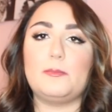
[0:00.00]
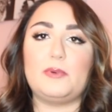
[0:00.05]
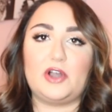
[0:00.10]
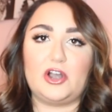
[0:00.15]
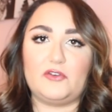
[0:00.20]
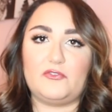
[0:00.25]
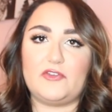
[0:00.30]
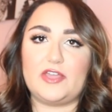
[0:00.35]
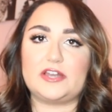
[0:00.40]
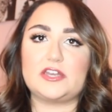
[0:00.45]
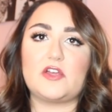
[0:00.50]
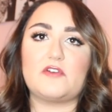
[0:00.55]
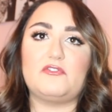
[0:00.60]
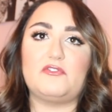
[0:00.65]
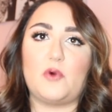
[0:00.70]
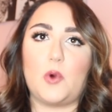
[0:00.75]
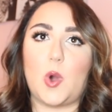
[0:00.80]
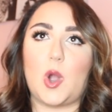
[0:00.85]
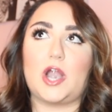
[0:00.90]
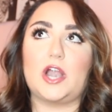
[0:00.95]
perfect
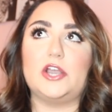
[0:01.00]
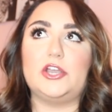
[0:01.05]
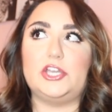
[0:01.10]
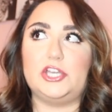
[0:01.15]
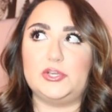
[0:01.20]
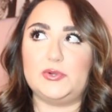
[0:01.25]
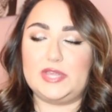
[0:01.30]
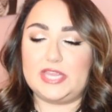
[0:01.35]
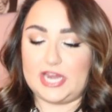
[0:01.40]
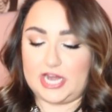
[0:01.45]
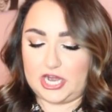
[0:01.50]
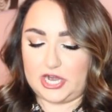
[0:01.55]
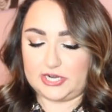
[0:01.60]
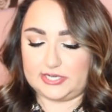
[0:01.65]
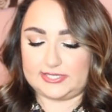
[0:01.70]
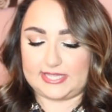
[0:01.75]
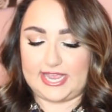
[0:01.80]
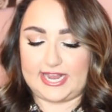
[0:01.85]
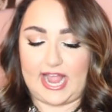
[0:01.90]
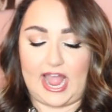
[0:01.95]
for New
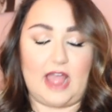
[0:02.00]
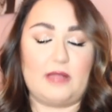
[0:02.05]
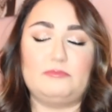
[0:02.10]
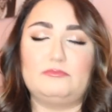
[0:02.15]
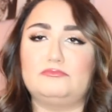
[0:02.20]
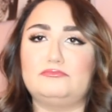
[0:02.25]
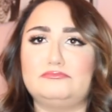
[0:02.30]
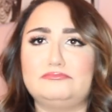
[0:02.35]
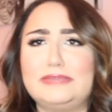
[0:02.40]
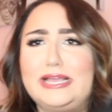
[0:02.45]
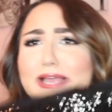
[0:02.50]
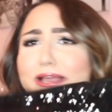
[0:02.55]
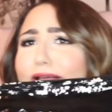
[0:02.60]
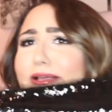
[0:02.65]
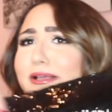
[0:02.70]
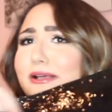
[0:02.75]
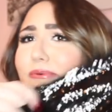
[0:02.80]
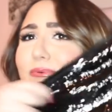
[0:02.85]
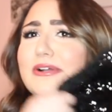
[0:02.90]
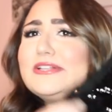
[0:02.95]
Year's. Like,
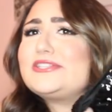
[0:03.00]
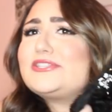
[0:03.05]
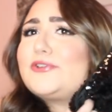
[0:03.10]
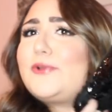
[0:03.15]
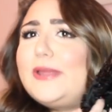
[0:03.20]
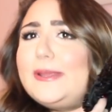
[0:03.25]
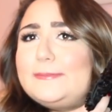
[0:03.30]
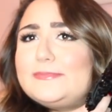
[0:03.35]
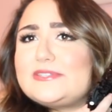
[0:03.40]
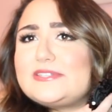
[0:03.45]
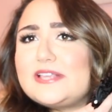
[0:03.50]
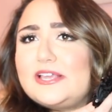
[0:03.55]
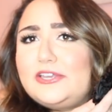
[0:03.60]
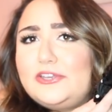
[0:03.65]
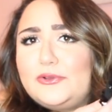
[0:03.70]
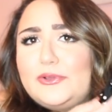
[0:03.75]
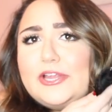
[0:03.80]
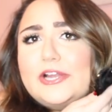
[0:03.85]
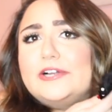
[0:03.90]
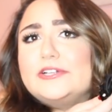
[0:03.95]
what screams
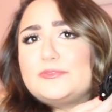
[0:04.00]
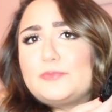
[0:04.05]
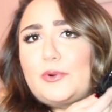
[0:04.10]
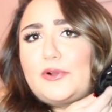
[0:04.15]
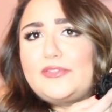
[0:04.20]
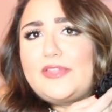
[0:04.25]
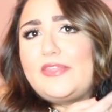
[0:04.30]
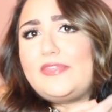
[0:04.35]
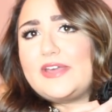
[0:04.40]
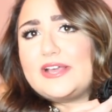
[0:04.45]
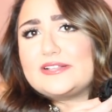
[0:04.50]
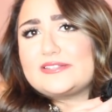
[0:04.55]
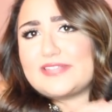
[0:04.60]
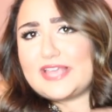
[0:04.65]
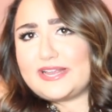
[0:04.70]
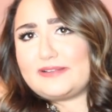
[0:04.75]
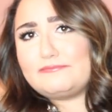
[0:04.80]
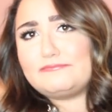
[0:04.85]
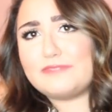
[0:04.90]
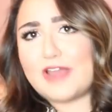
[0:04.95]
New Year's more than this?
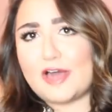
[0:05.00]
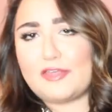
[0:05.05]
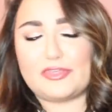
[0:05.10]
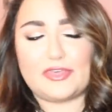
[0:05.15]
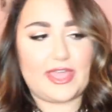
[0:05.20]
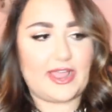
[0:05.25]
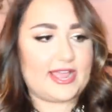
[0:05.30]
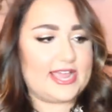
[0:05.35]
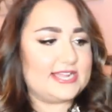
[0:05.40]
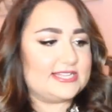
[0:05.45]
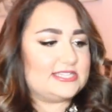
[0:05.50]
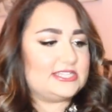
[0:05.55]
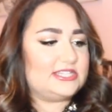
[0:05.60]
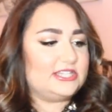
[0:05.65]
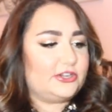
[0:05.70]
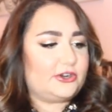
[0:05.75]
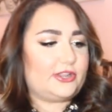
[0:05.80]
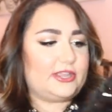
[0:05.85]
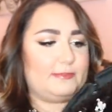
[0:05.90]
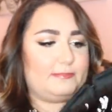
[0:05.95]
Like, nothing. It's
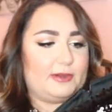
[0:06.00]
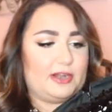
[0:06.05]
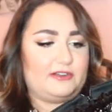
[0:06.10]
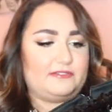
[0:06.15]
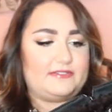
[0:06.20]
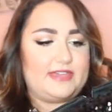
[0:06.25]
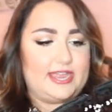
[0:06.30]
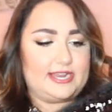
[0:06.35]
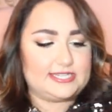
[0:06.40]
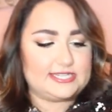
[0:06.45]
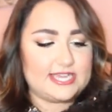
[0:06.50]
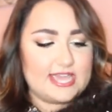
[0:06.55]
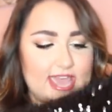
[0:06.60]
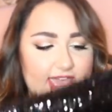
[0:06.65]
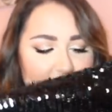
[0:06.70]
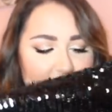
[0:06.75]
literally perfect.